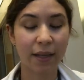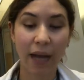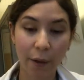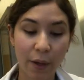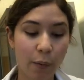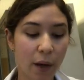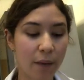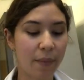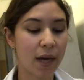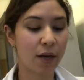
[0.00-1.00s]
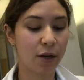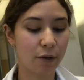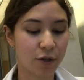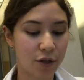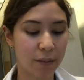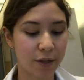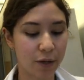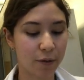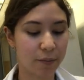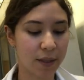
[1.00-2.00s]
Now we want to make new strip
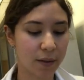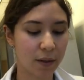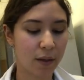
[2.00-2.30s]
tubes.